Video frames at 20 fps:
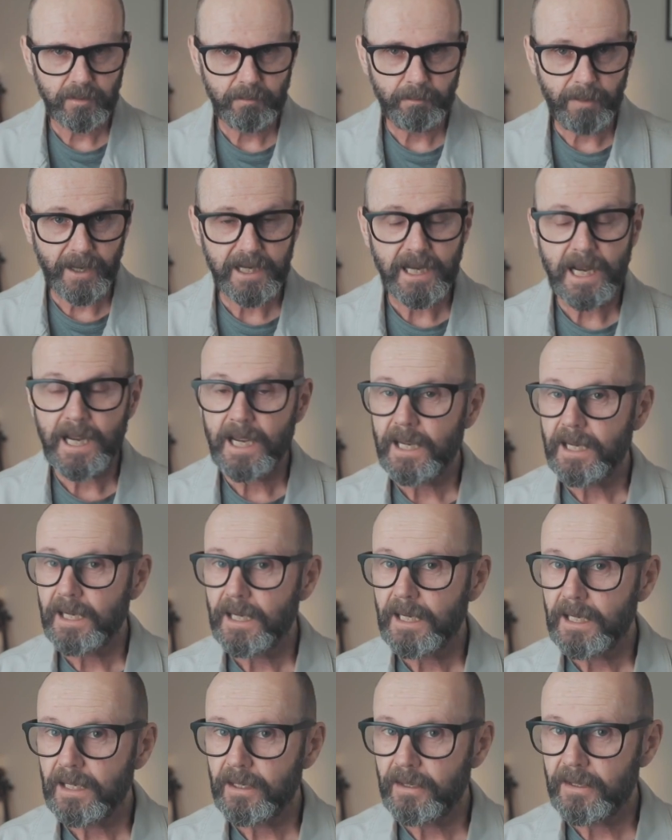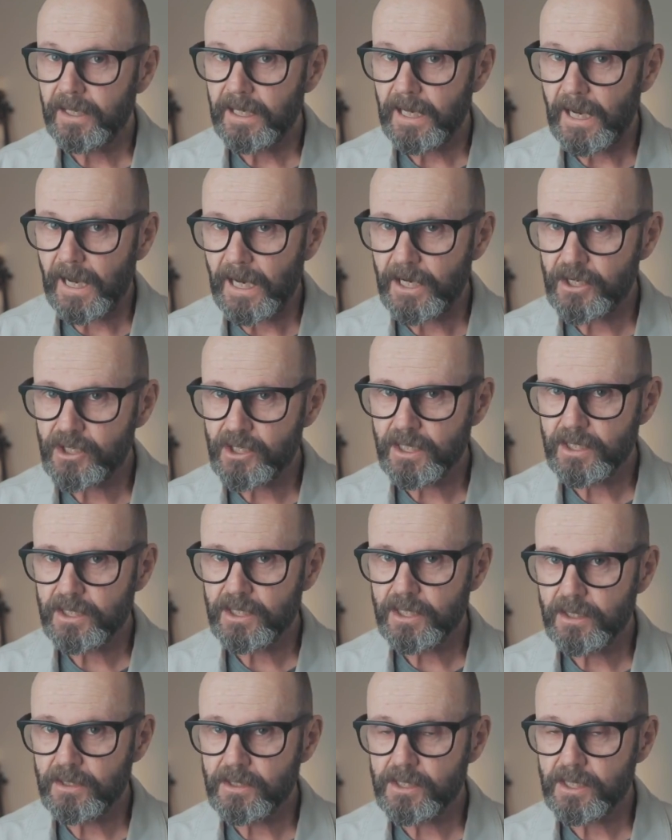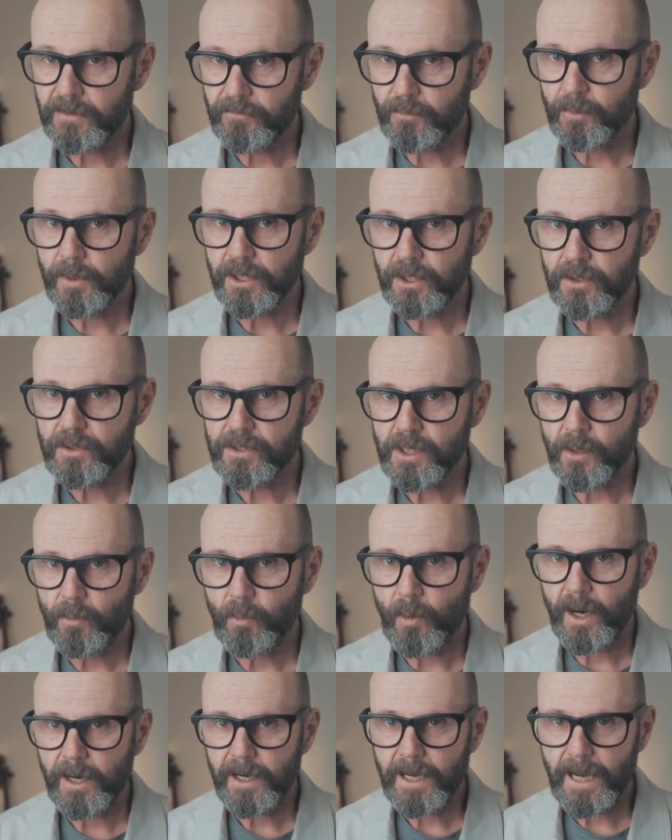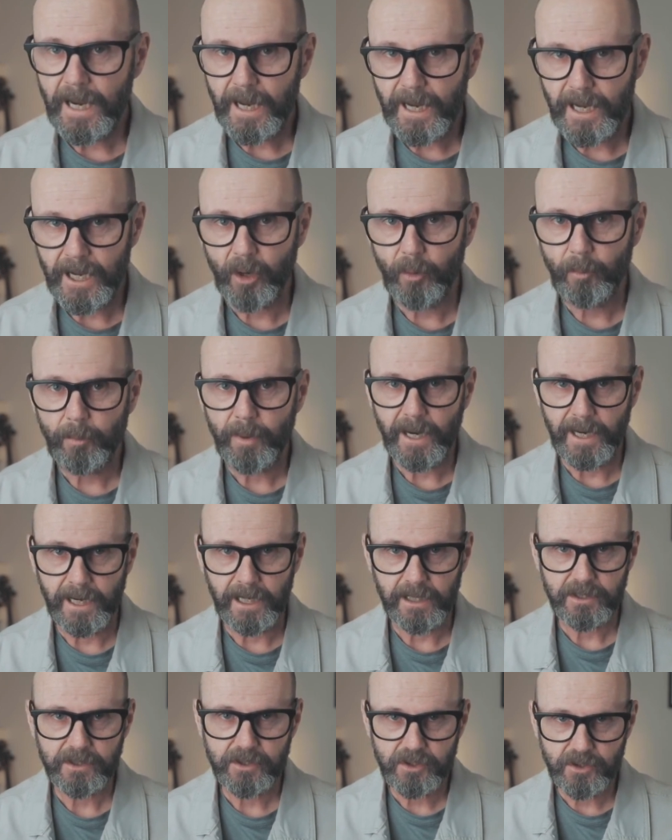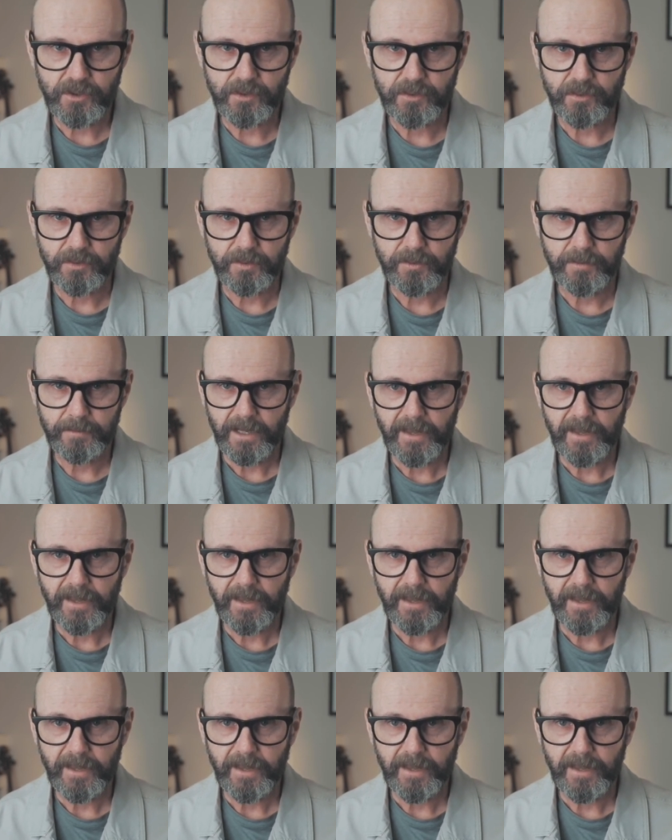but the adjectives, if we're using one, help out too.